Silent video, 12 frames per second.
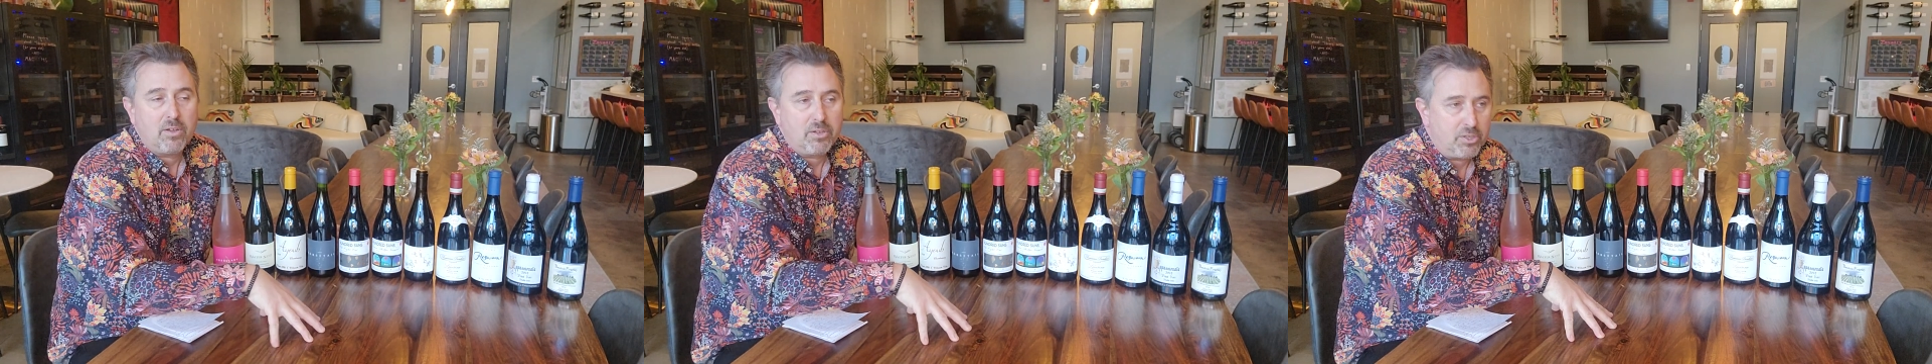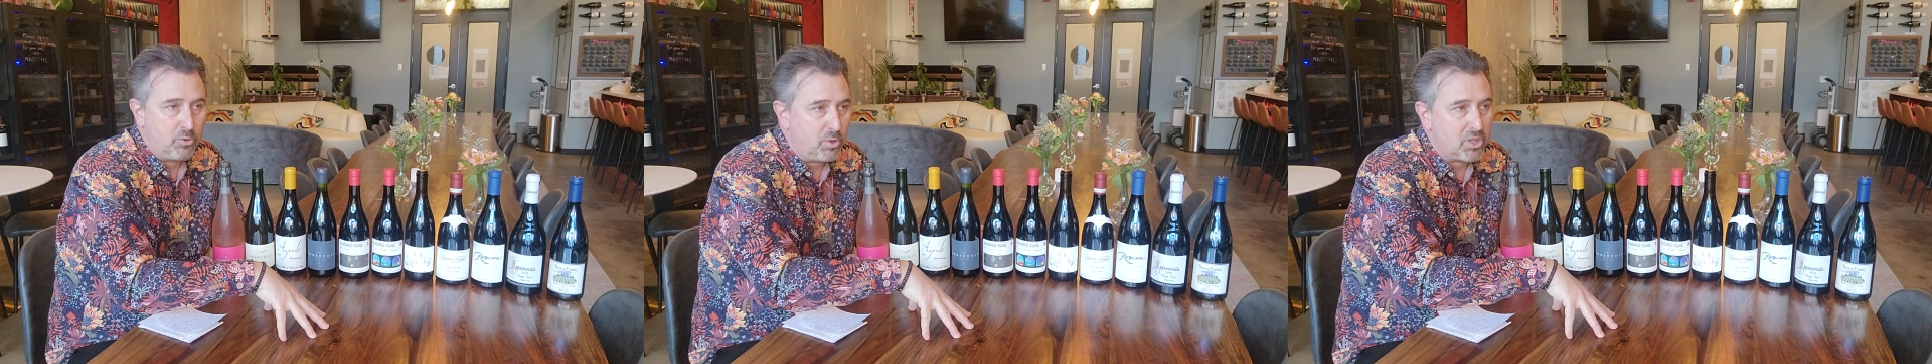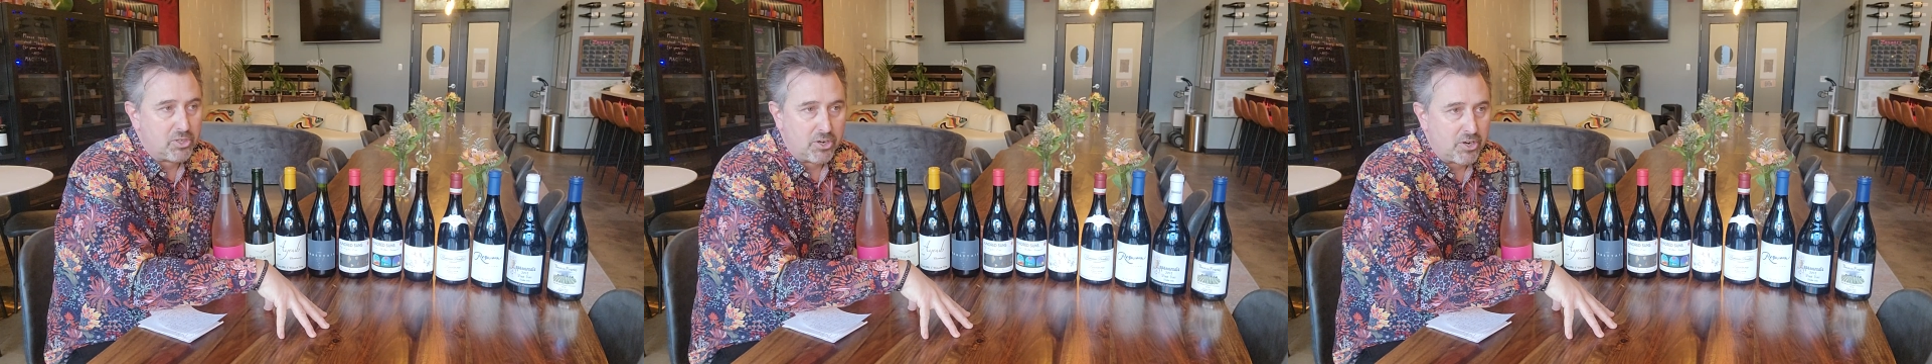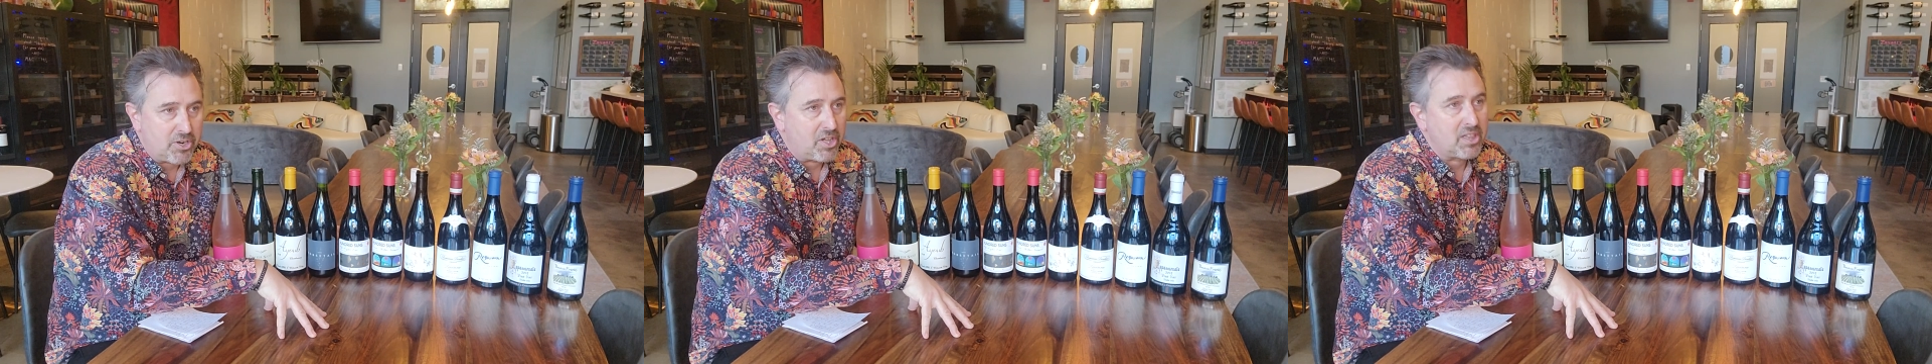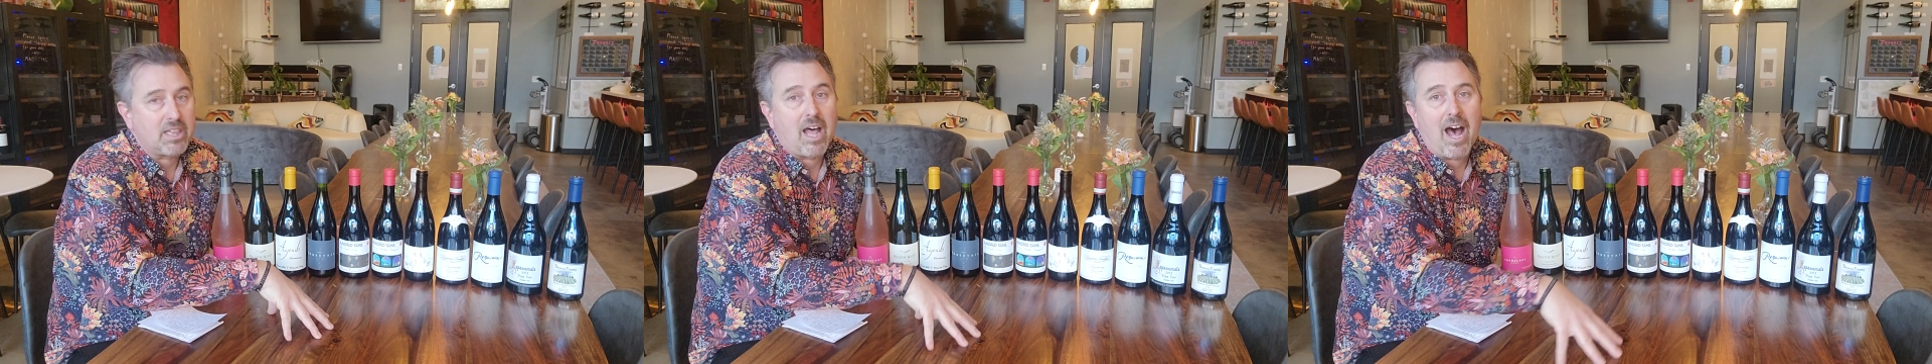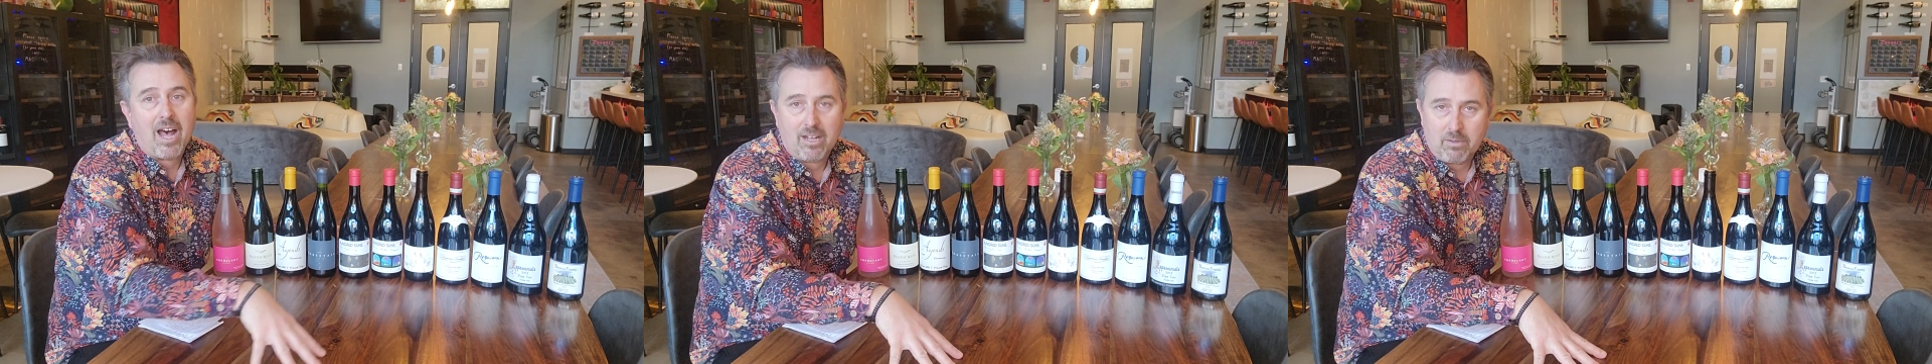learn a
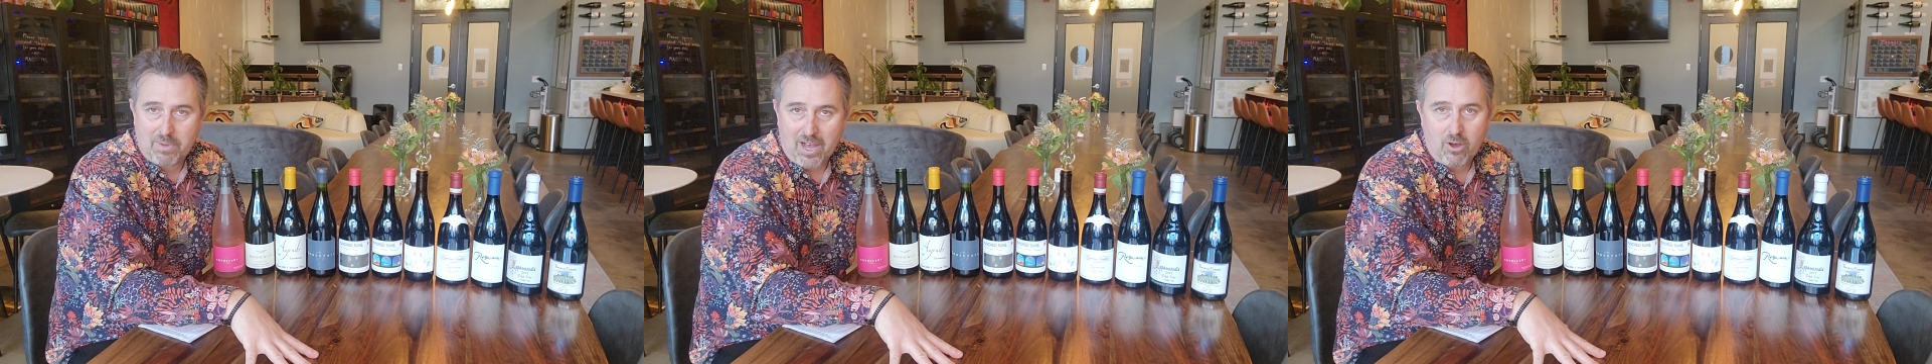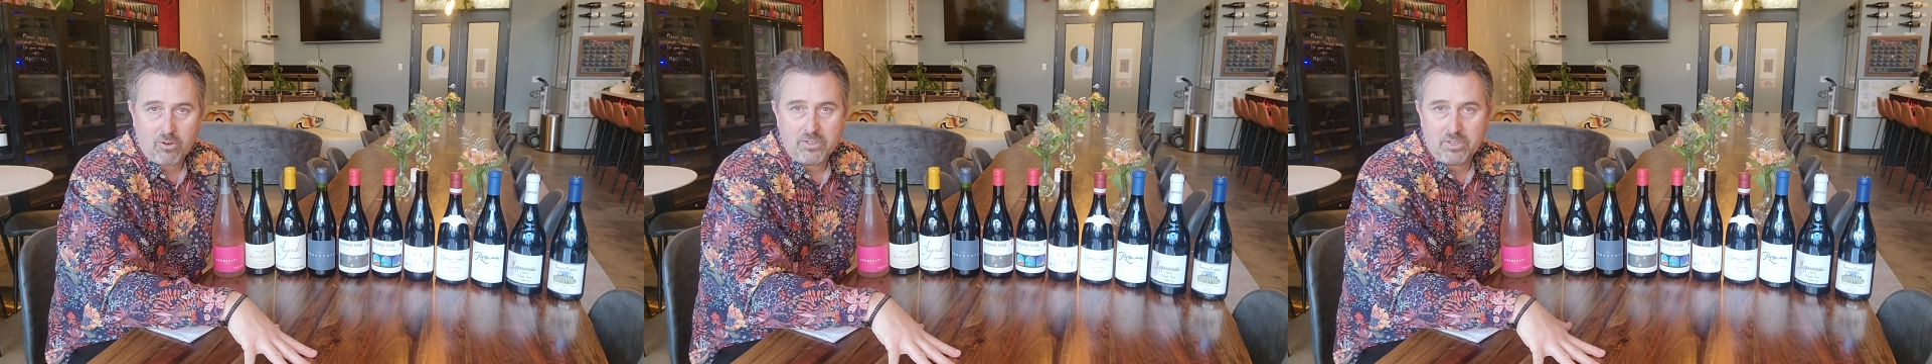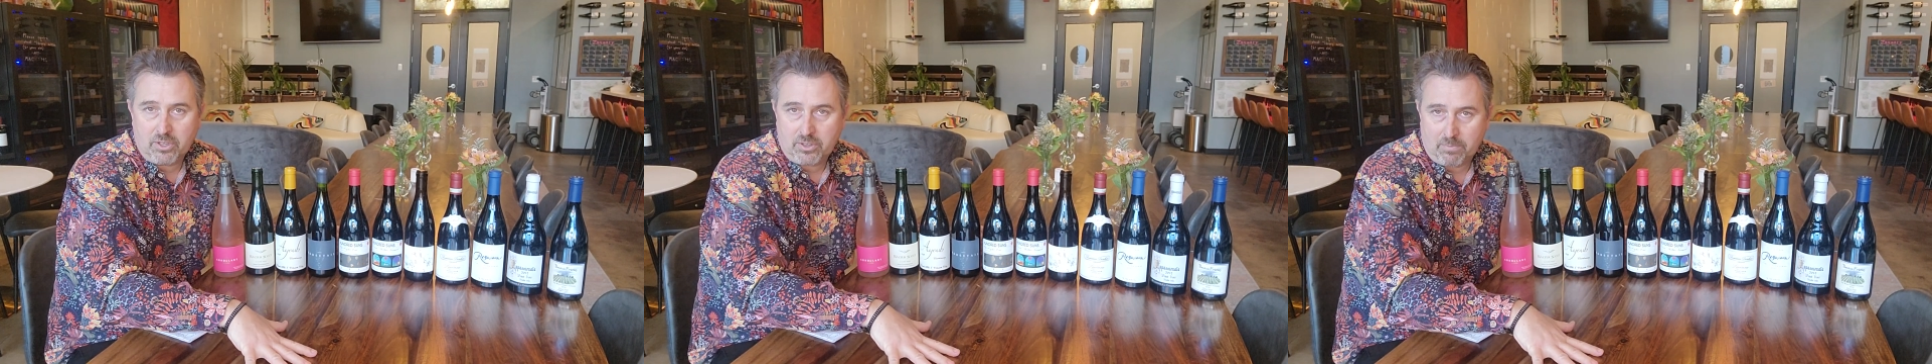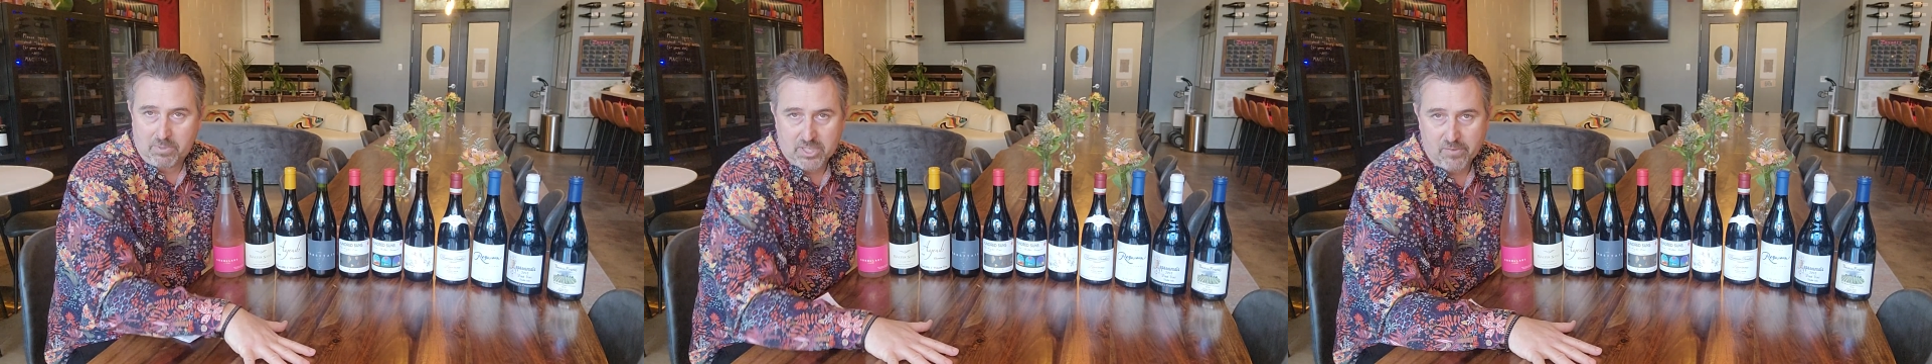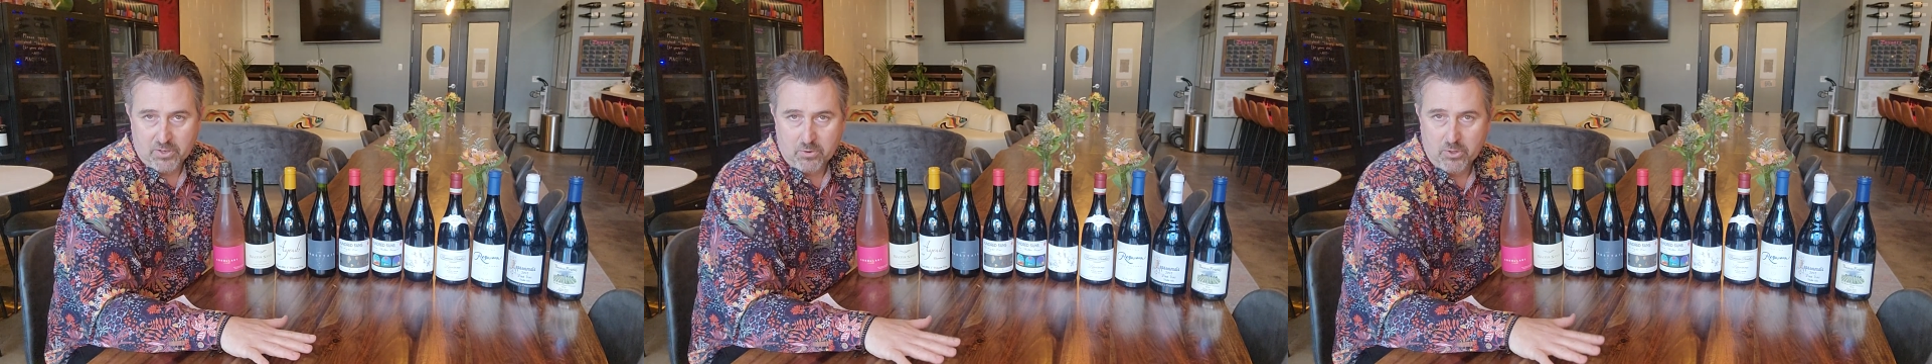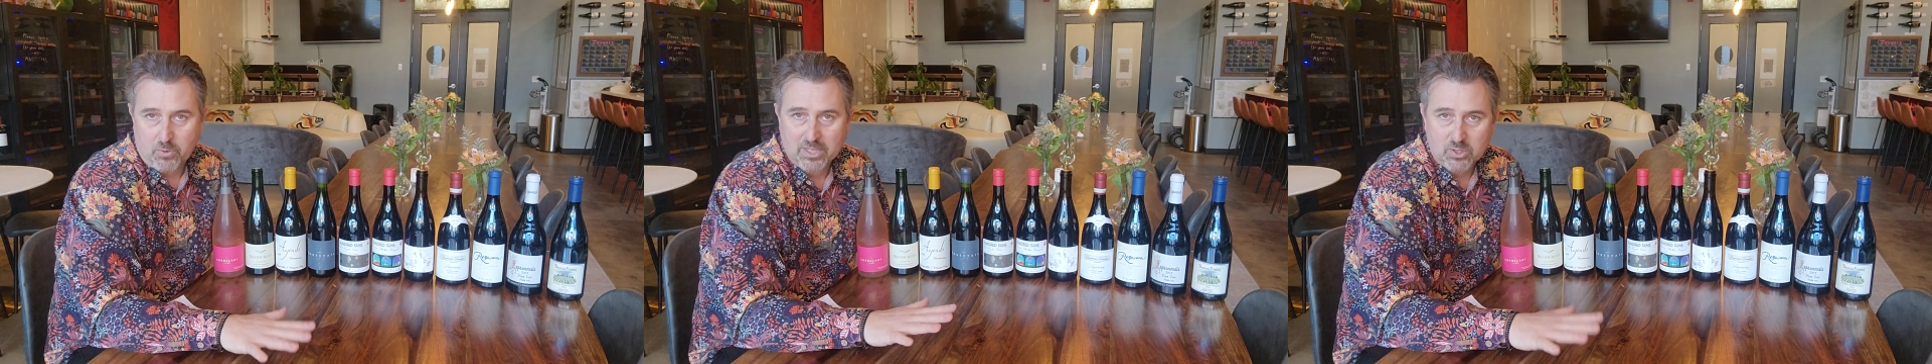lot about the Pacific
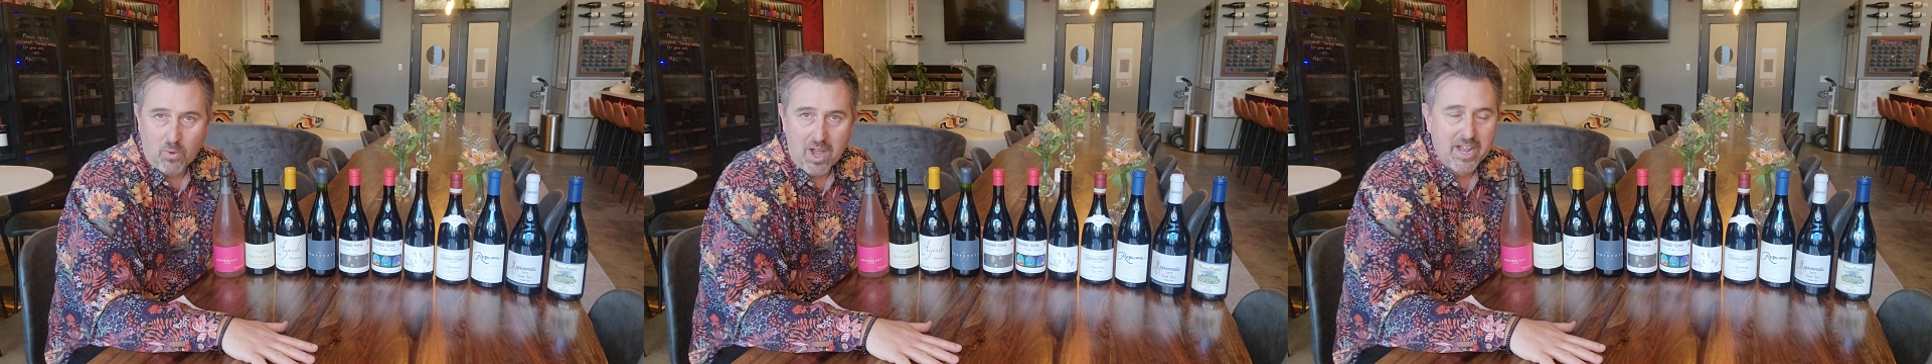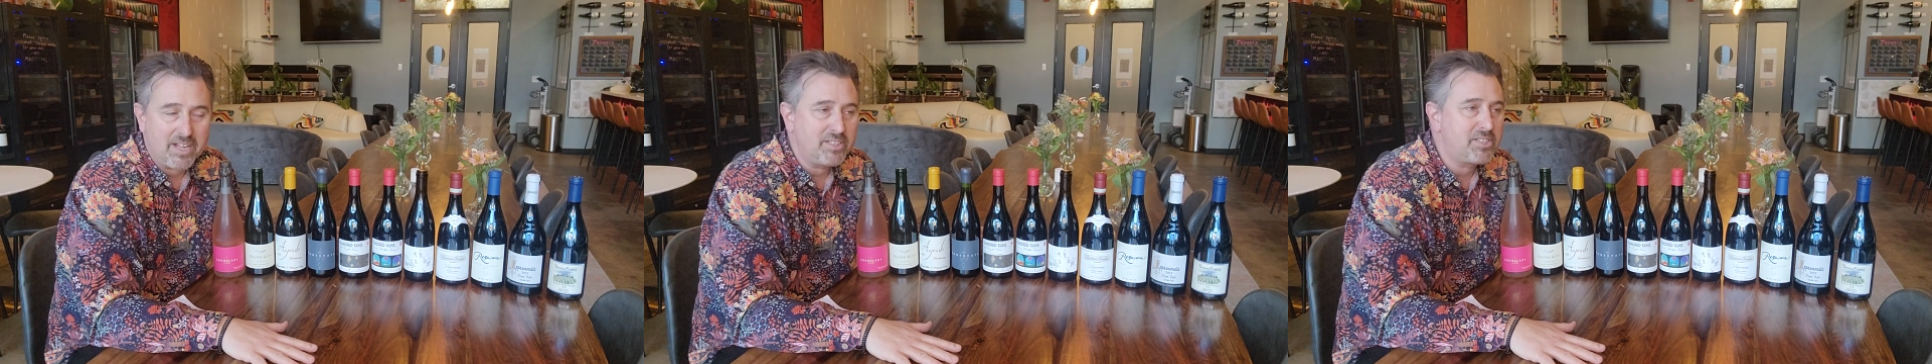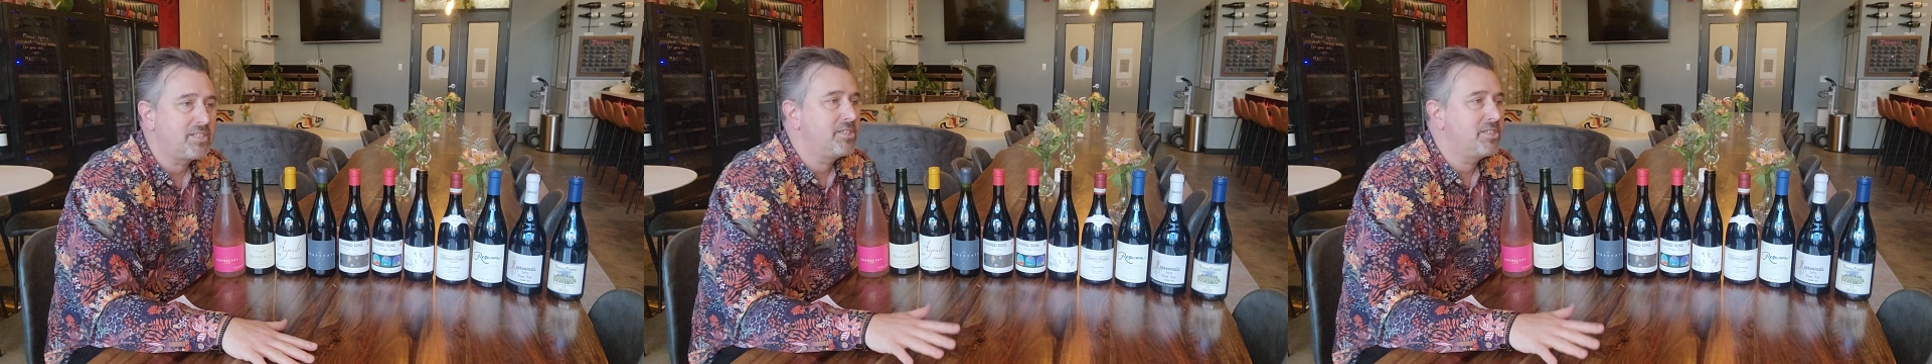Northwest wines.